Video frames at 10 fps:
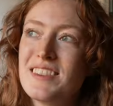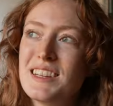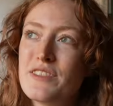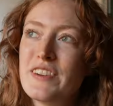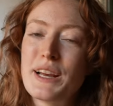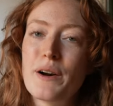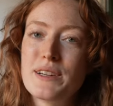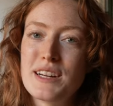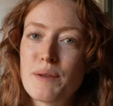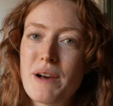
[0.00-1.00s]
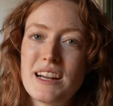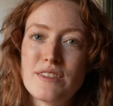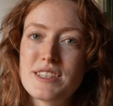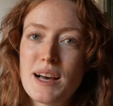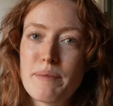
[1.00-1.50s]
This video ended up kind
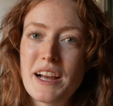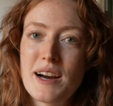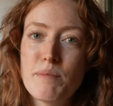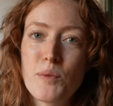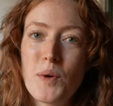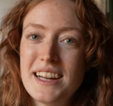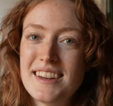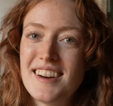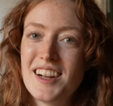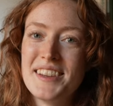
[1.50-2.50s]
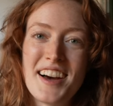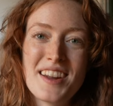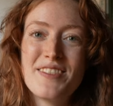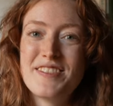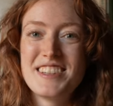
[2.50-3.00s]
of summing up what a lot
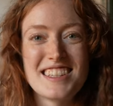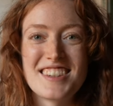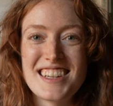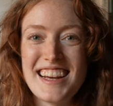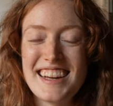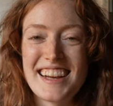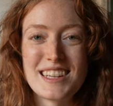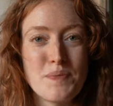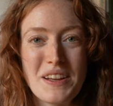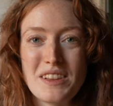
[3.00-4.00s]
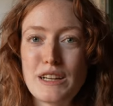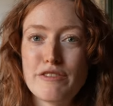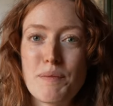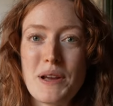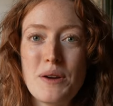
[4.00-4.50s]
of dissertating has been like
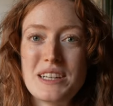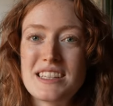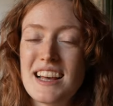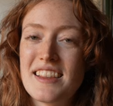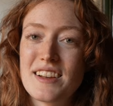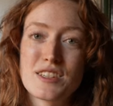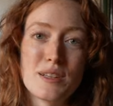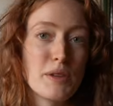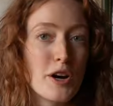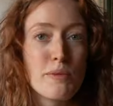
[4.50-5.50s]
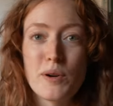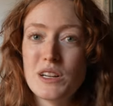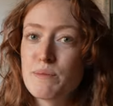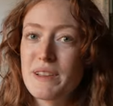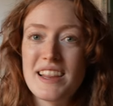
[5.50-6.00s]
for me, which is that there's some low
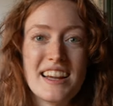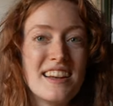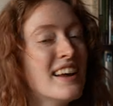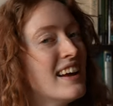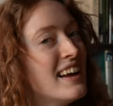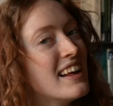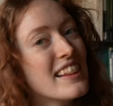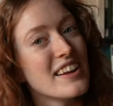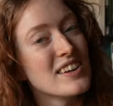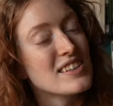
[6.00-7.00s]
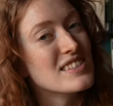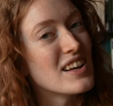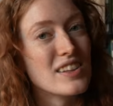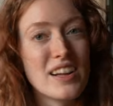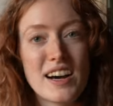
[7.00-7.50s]
points, but then there's
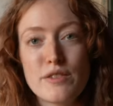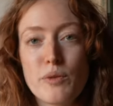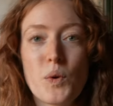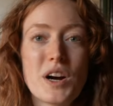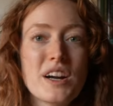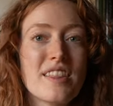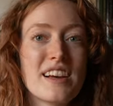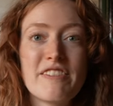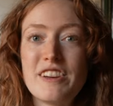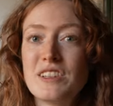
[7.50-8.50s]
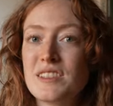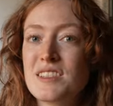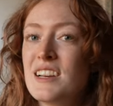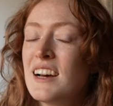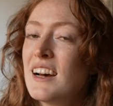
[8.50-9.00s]
a lot of work that
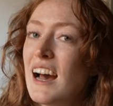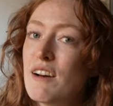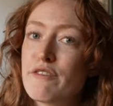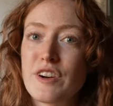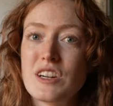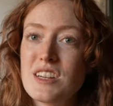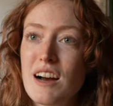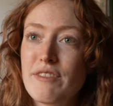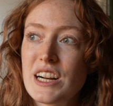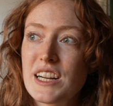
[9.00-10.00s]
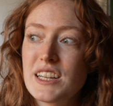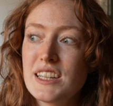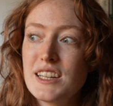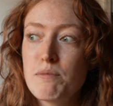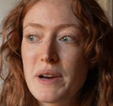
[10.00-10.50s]
feels at first not very
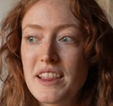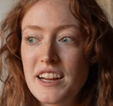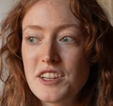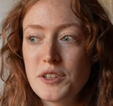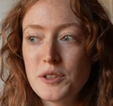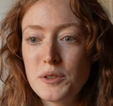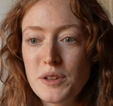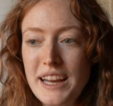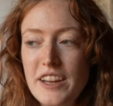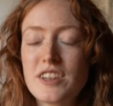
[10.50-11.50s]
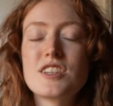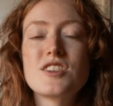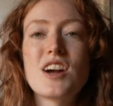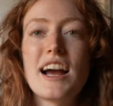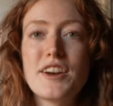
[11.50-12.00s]
good, but then you hit your
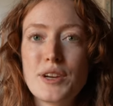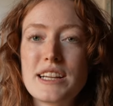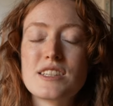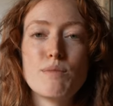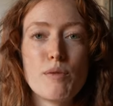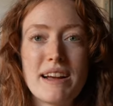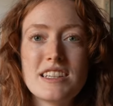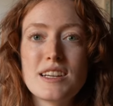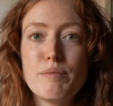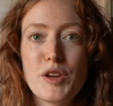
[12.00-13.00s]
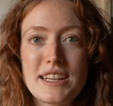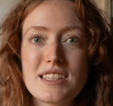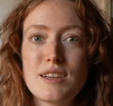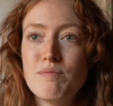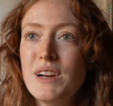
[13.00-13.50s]
stride, you get some momentum, you get
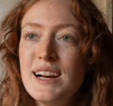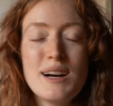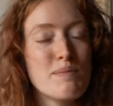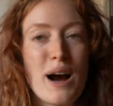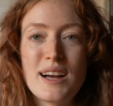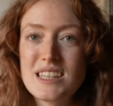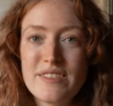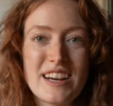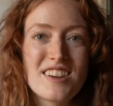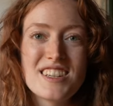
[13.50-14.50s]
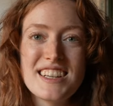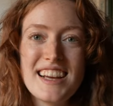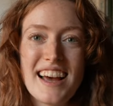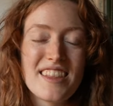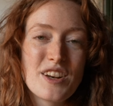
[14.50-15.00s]
some positive energy,
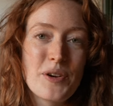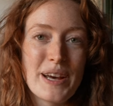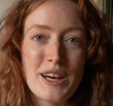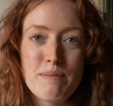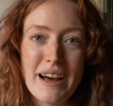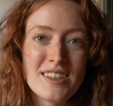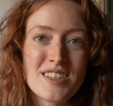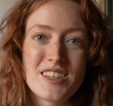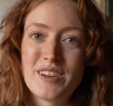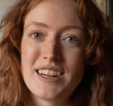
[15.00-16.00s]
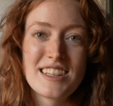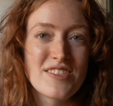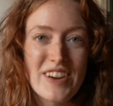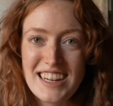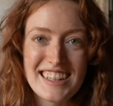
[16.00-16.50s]
and then you hit a milestone and it's
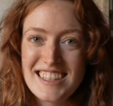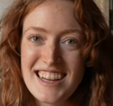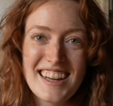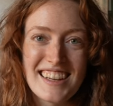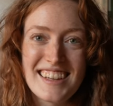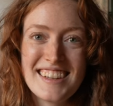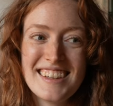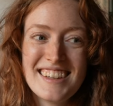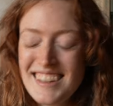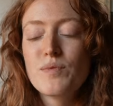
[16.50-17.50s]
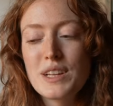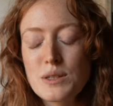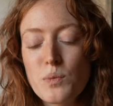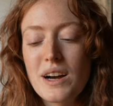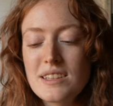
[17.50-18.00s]
very exciting.
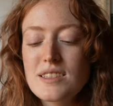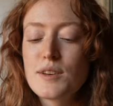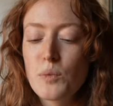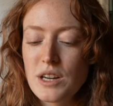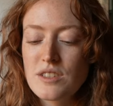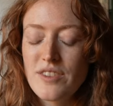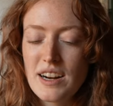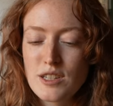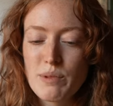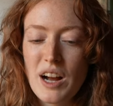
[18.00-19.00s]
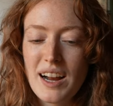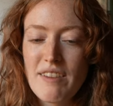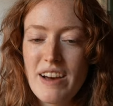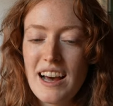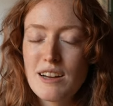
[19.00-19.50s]
This was the worst writer's block I've
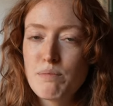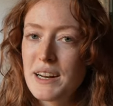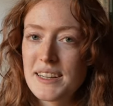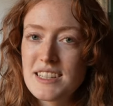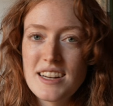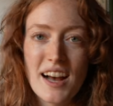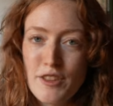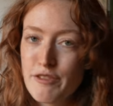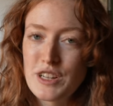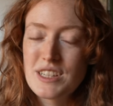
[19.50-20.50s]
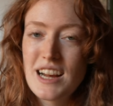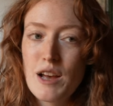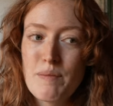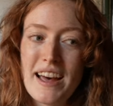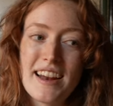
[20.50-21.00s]
had, but it's not the first
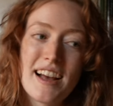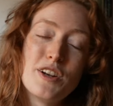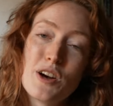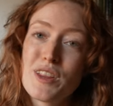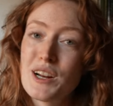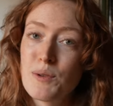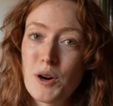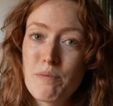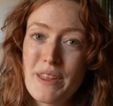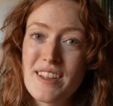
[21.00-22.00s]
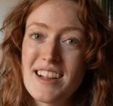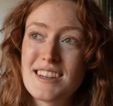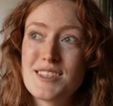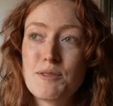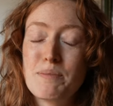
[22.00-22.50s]
time, and I know that it won't be the
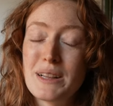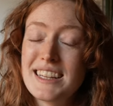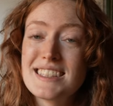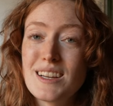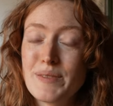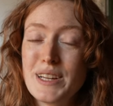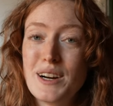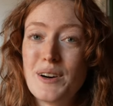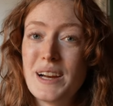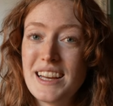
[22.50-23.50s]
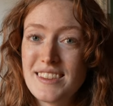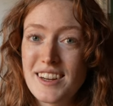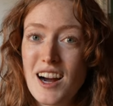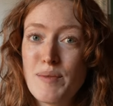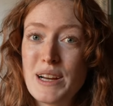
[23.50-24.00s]
last. So please let me know in the
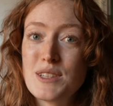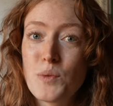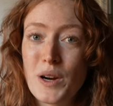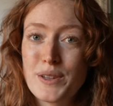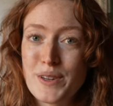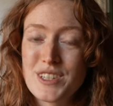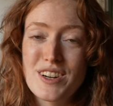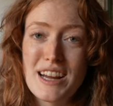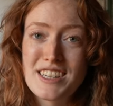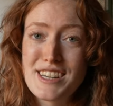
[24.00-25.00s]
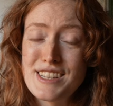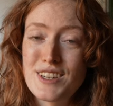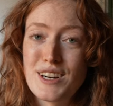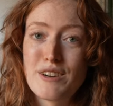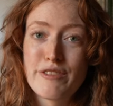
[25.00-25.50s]
comments what your strategies
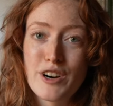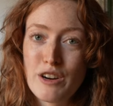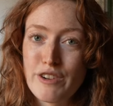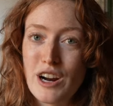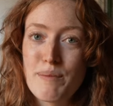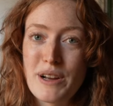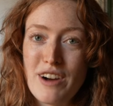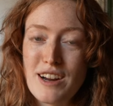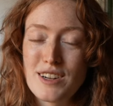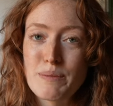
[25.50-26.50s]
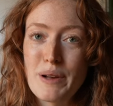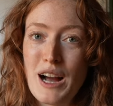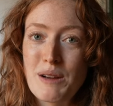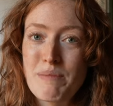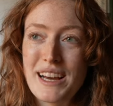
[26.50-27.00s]
are for overcoming writer's
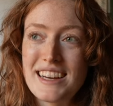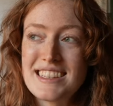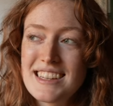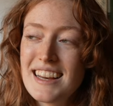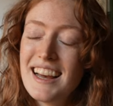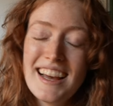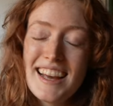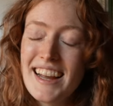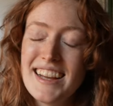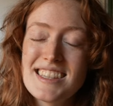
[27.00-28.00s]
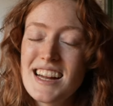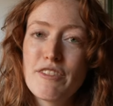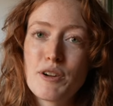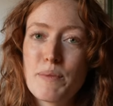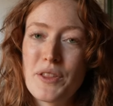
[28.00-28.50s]
block because it's
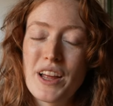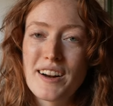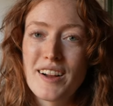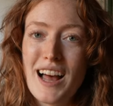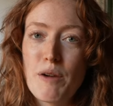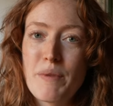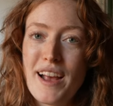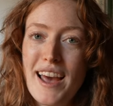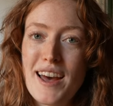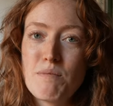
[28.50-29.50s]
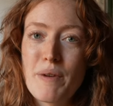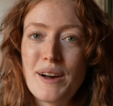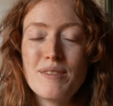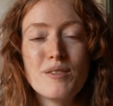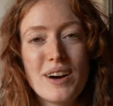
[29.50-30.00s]
inevitable that it'll happen again.
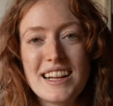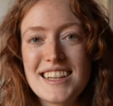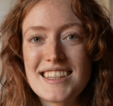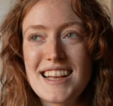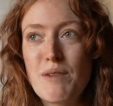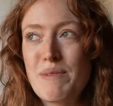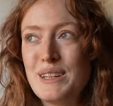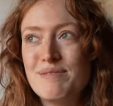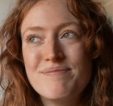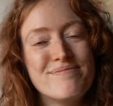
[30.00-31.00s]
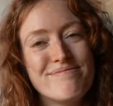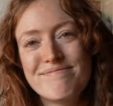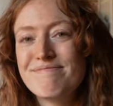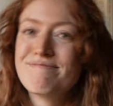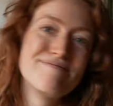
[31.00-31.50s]
But when it does happen,
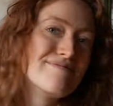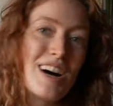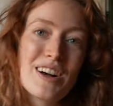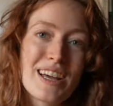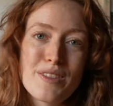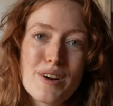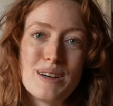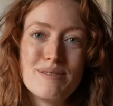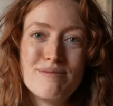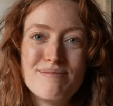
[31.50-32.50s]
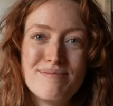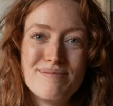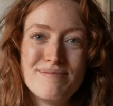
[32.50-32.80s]
I'll get through it.